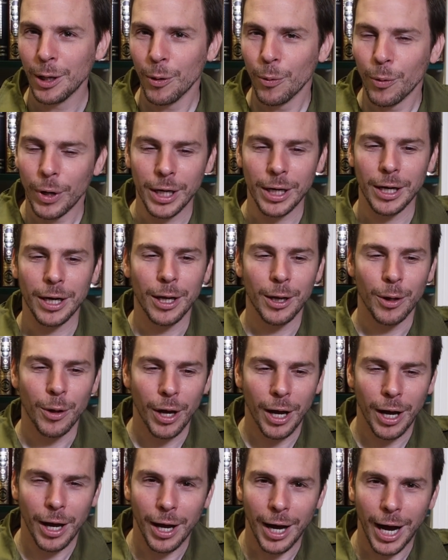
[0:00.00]
When
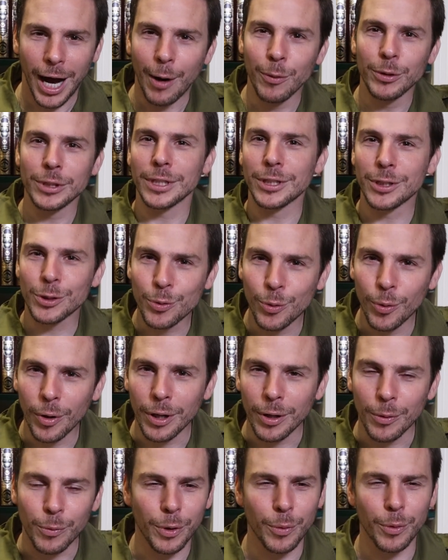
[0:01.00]
I was in
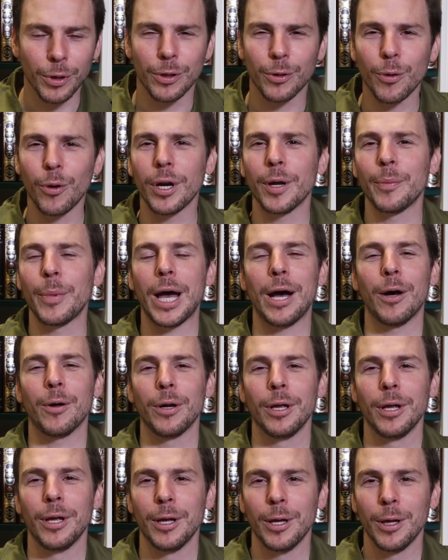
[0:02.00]
school, we were taught
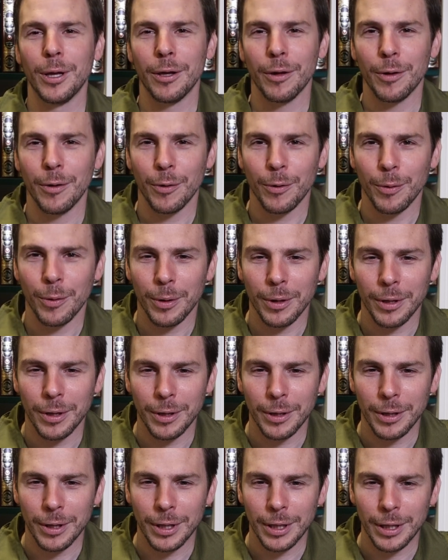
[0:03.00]
about
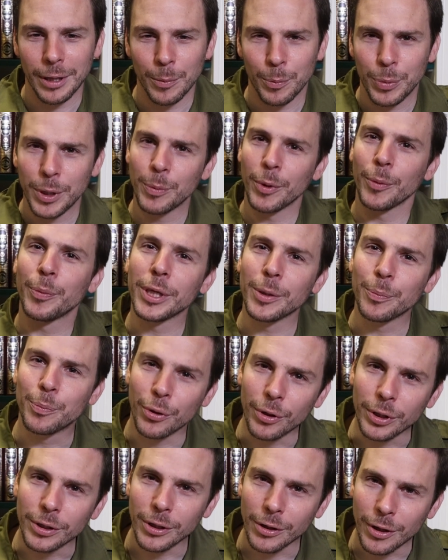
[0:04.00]
people being
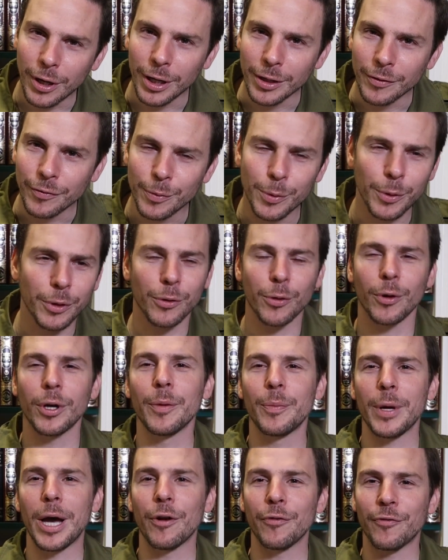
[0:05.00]
burnt alive. We were taught
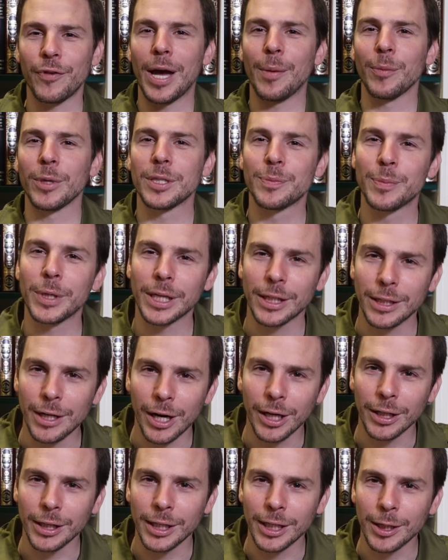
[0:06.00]
about families being
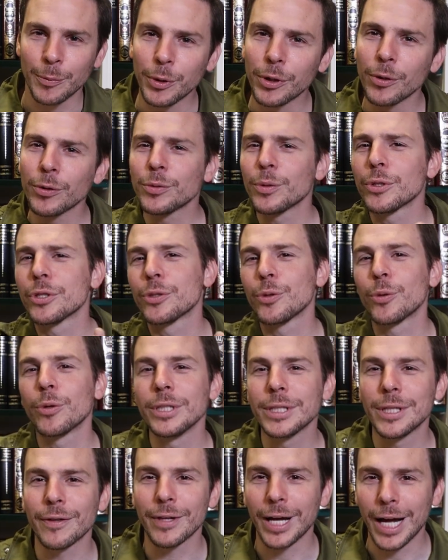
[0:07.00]
annihilated, but those were
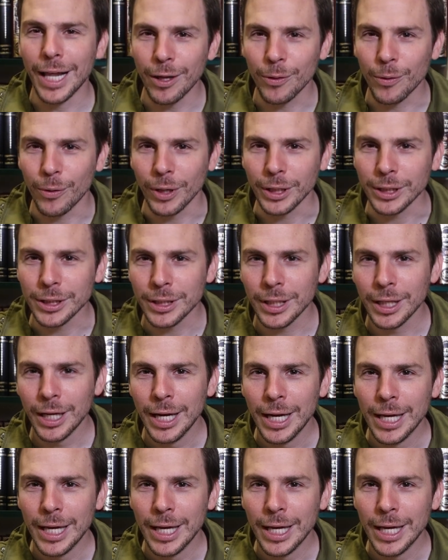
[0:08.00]
stories of the Holocaust.